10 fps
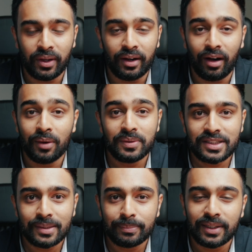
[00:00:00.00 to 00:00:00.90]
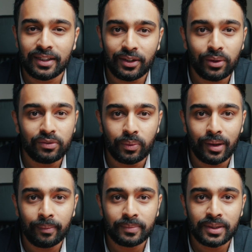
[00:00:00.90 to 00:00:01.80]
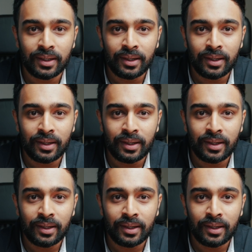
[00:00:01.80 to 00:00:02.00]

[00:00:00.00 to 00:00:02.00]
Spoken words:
and I was completely overwhelmed.